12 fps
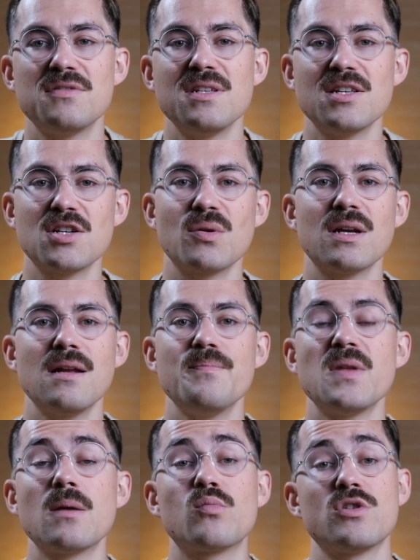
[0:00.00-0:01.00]
security
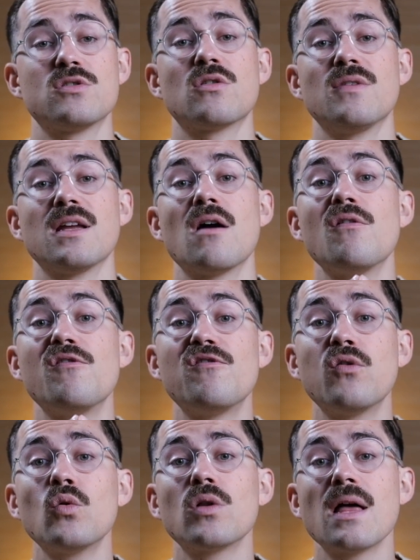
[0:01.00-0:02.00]
and preserving
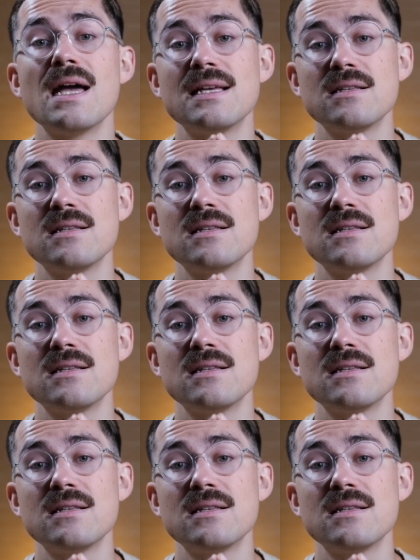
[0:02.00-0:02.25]
full